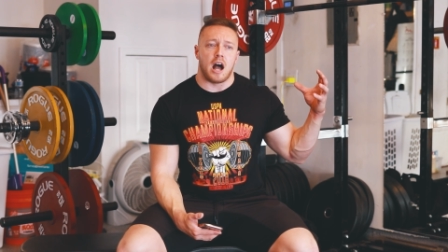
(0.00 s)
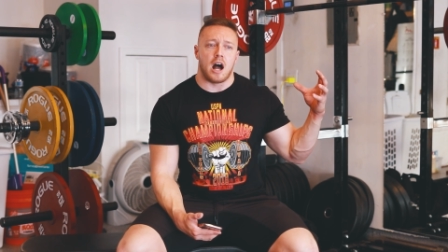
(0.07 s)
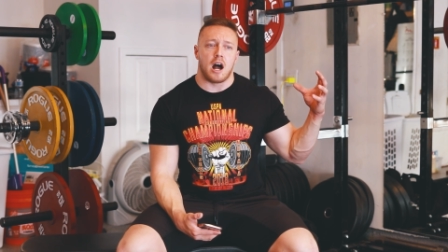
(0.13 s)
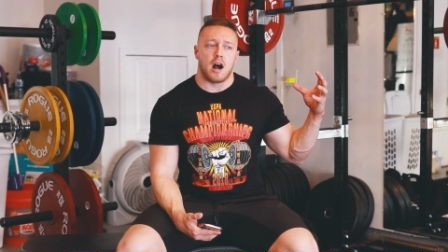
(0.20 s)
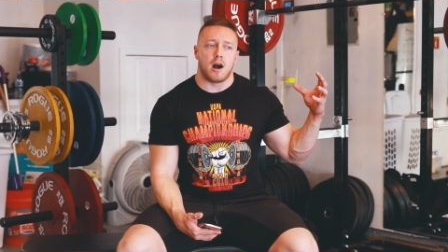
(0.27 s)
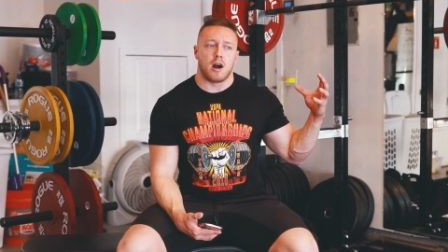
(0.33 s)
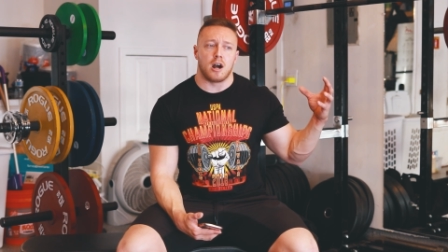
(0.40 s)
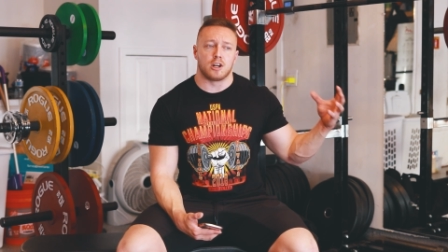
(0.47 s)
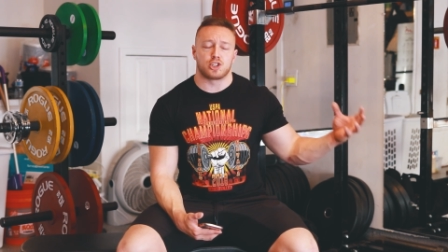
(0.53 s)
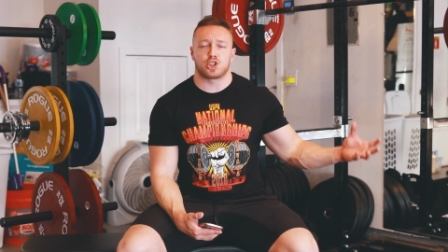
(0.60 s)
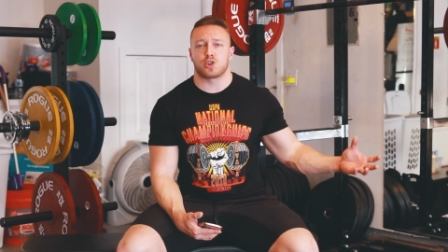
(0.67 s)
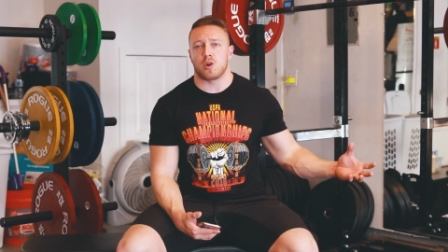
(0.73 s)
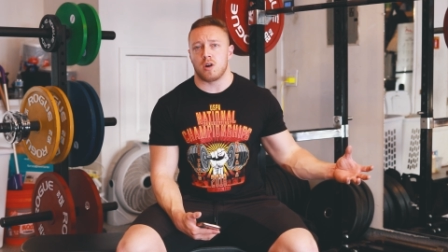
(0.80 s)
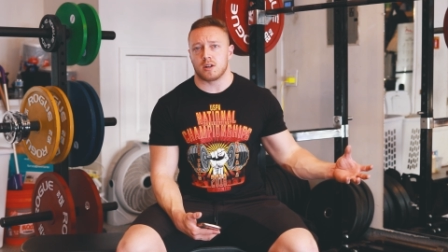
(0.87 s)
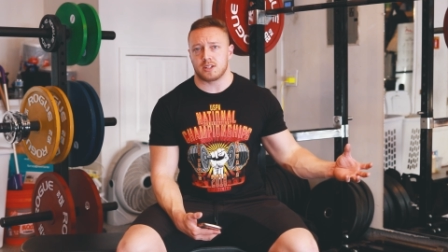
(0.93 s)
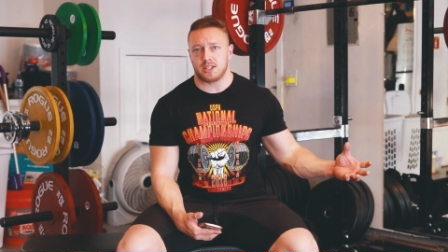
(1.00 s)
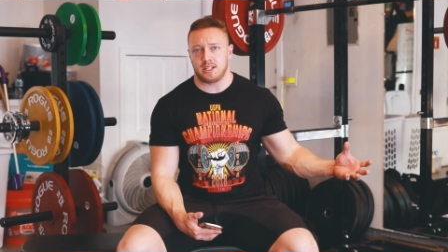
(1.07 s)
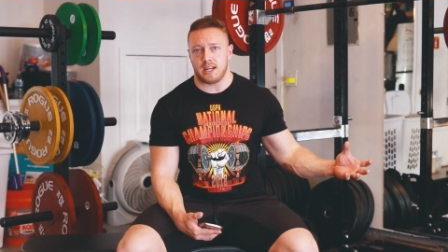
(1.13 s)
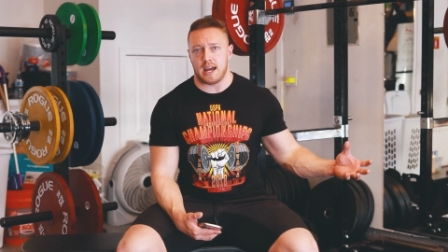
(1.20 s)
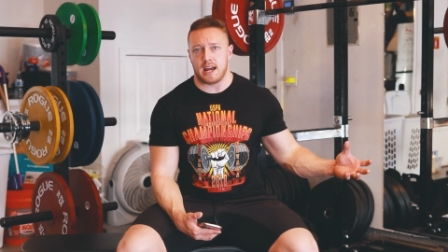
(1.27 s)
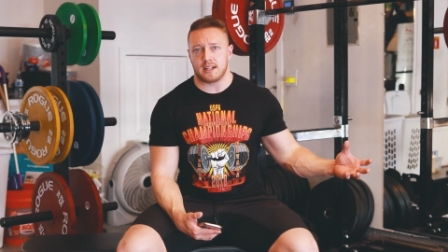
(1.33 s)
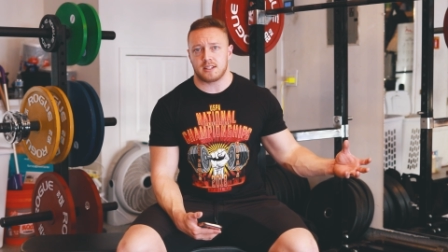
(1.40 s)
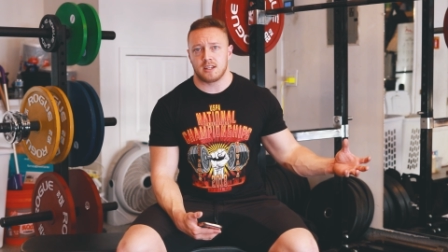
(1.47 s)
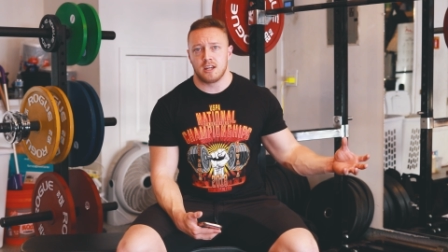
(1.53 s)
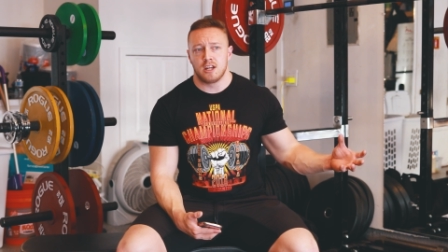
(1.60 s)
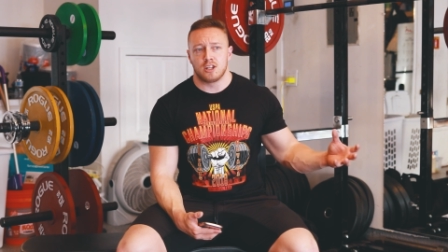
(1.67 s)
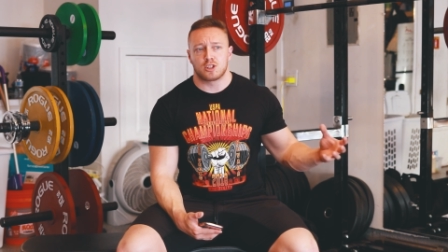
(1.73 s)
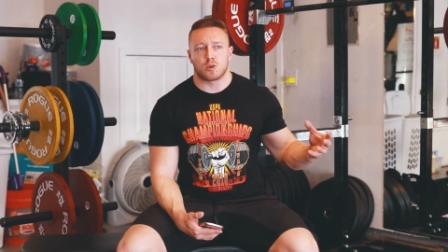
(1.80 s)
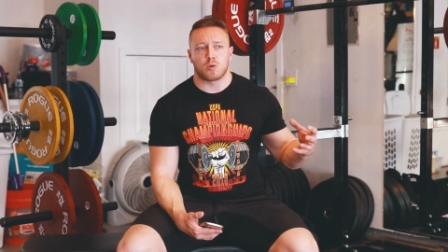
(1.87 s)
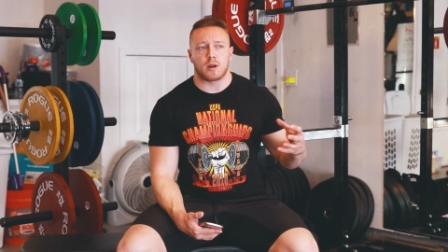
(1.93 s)
uh, a strong set.
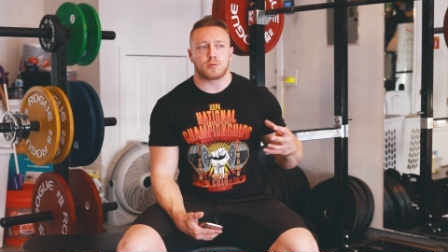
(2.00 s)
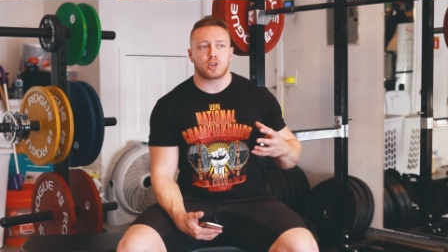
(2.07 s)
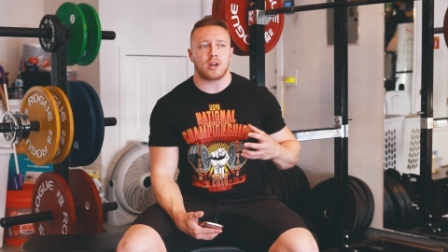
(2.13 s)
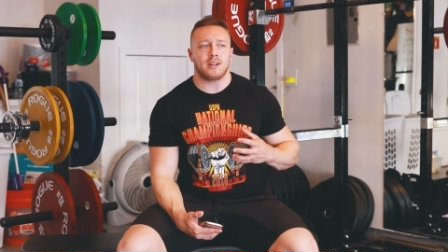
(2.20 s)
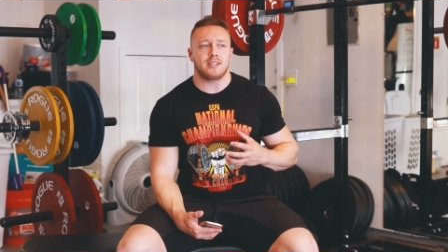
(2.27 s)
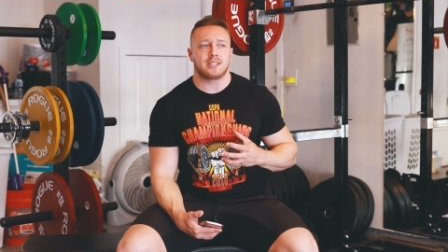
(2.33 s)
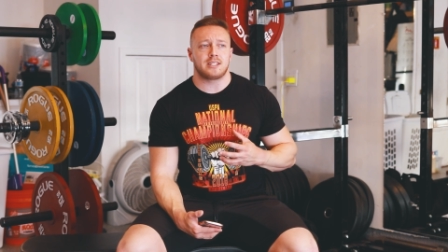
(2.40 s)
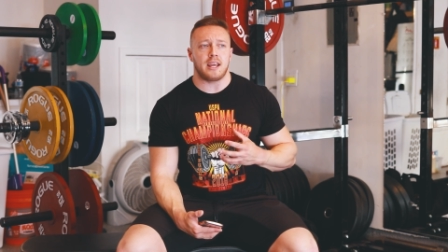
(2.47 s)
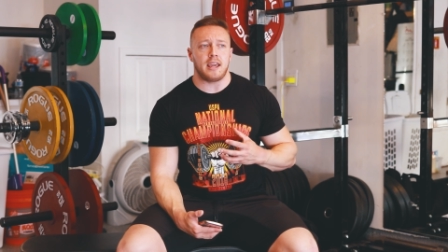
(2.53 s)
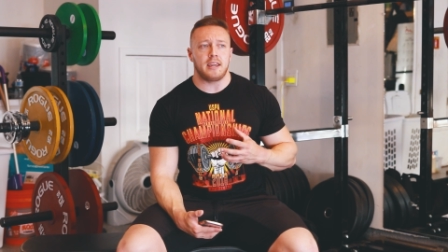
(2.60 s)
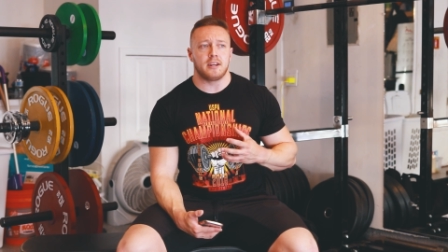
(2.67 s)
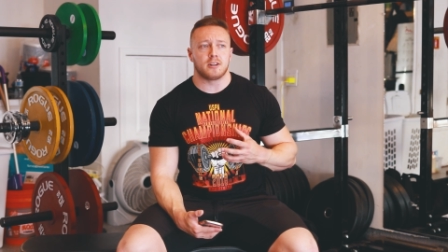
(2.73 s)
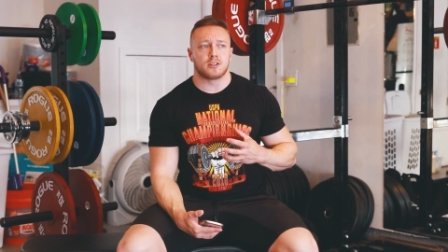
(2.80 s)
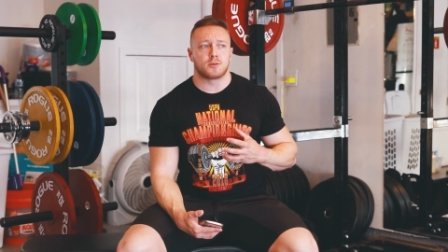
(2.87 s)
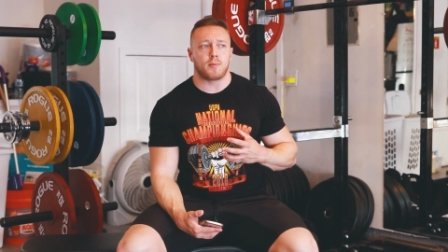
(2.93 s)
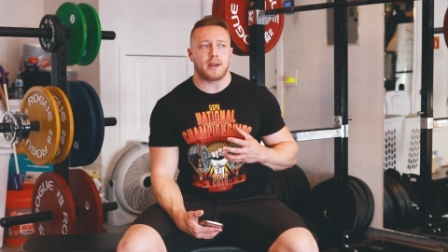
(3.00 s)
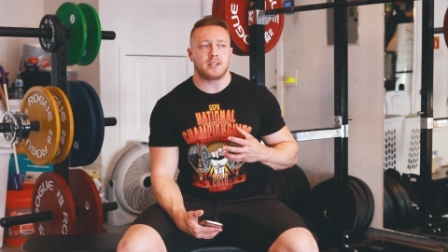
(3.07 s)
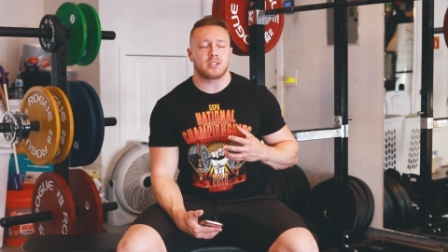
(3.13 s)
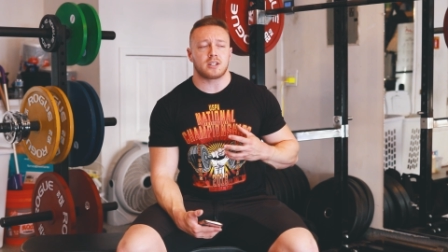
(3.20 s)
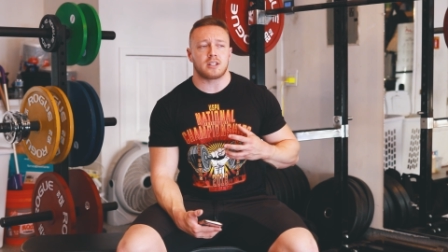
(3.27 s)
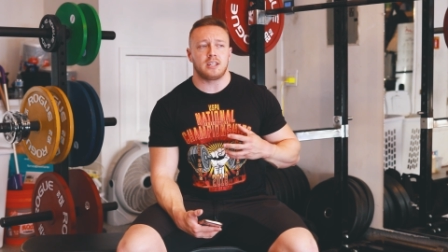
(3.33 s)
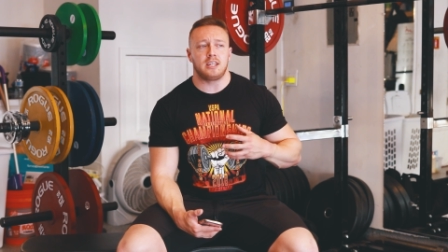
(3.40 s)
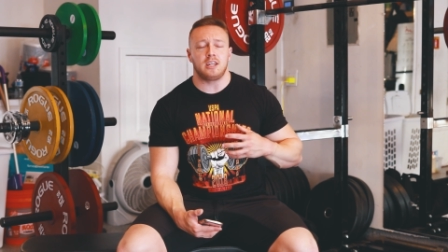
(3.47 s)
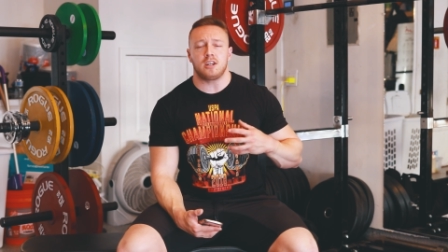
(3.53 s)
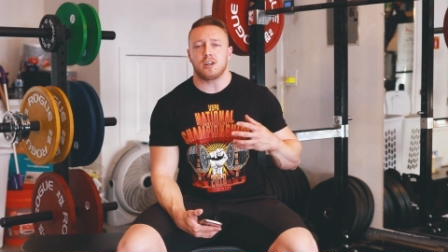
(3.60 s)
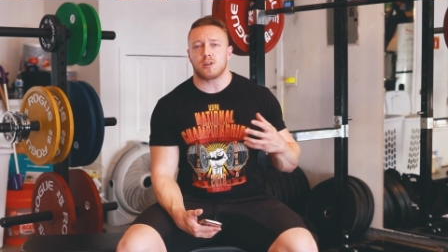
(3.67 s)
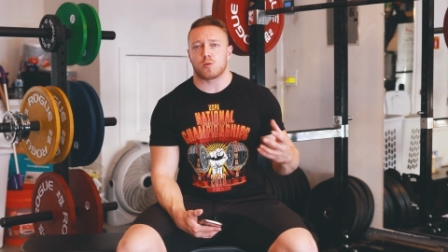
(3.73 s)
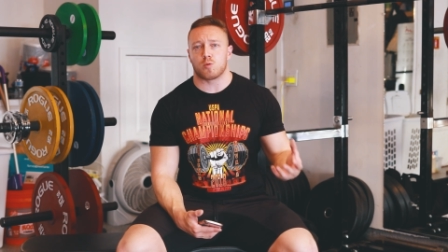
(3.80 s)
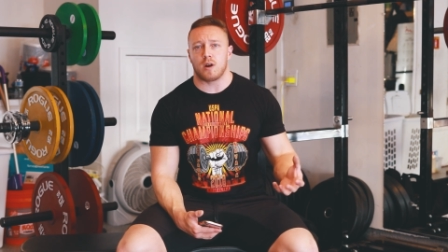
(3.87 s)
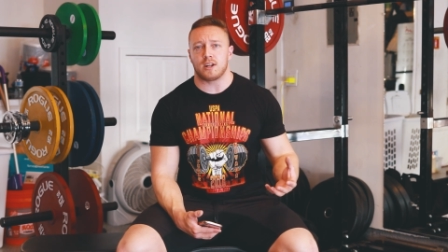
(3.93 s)
So what I'm trying to say here is basically he
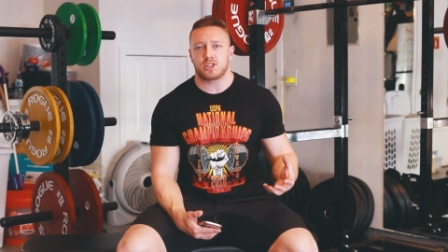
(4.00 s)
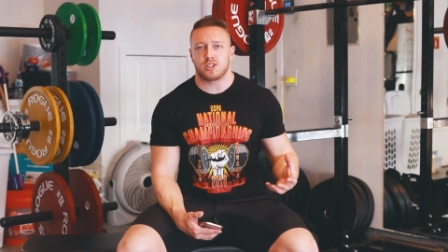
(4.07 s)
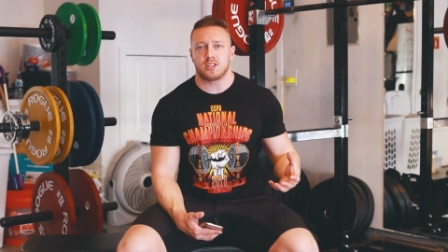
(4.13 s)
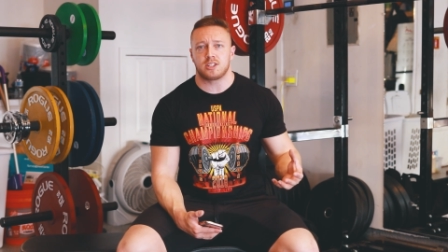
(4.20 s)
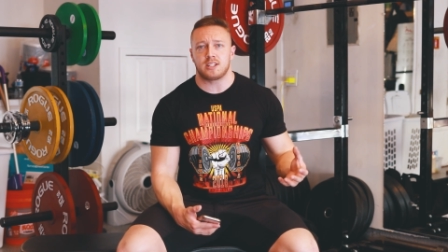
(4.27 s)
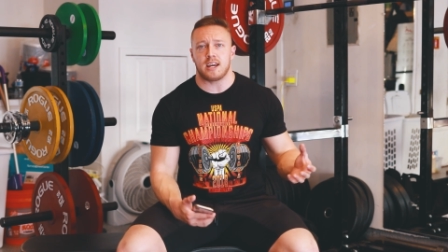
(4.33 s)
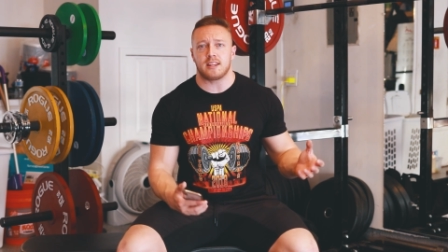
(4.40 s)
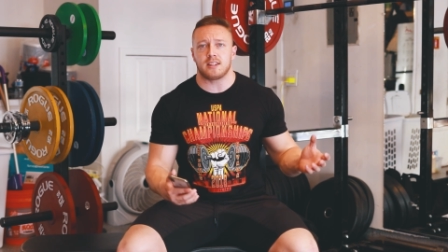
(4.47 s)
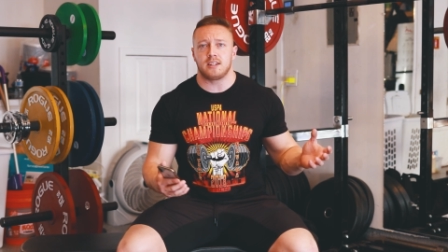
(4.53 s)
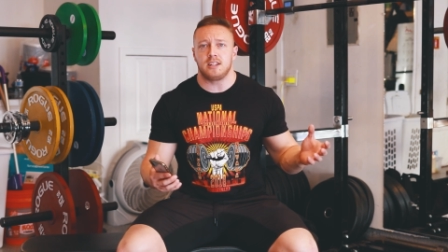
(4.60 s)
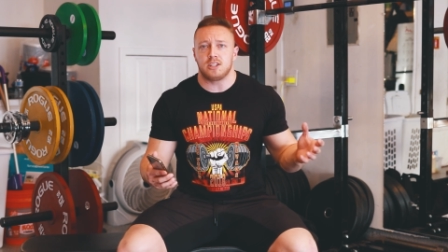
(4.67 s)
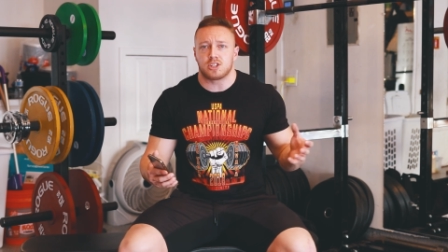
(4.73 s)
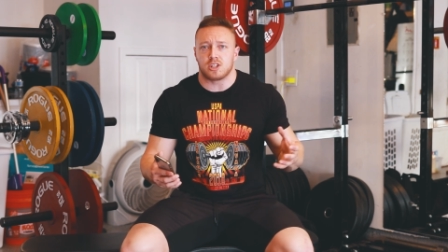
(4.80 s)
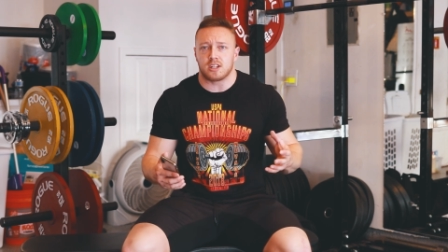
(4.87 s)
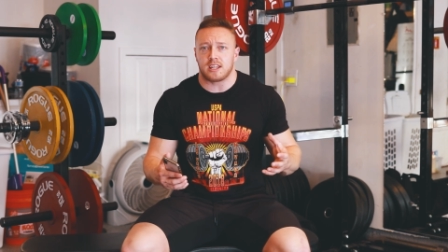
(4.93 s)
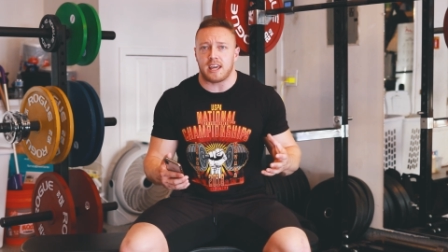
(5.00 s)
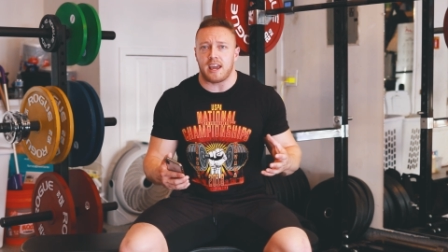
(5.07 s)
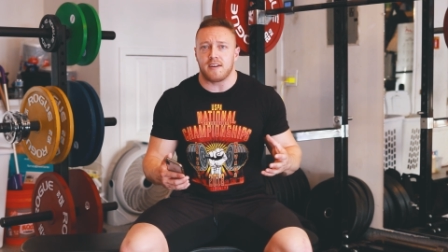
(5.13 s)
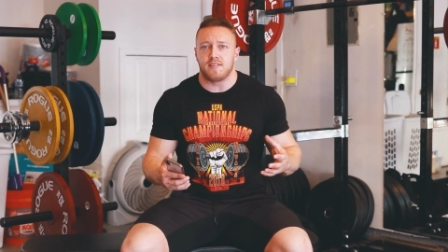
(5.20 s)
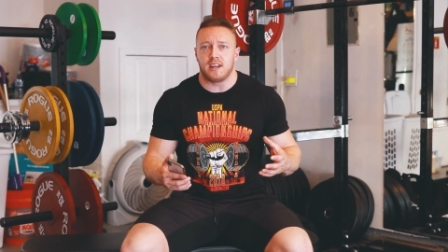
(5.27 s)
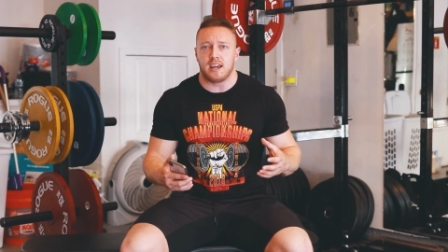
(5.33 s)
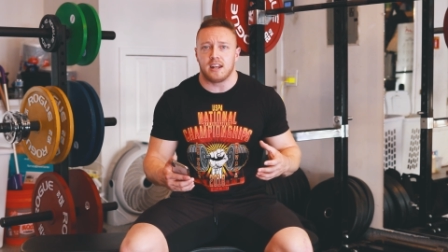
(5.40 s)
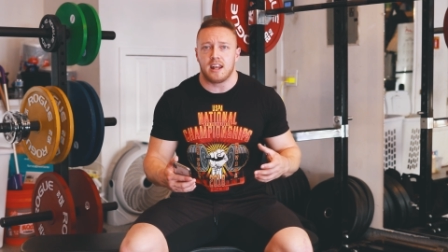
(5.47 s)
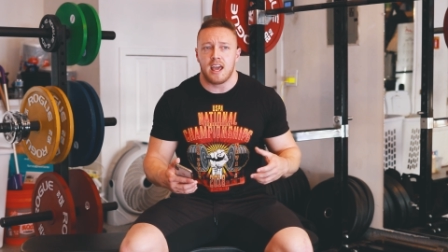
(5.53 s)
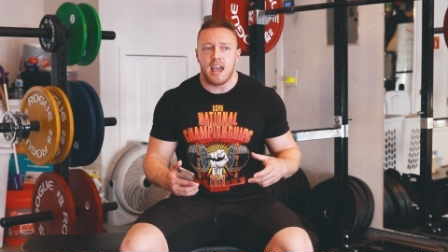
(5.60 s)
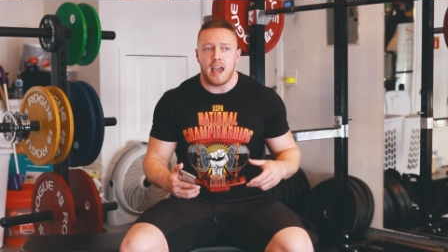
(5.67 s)
could have rushed this set, the knees could have caved in,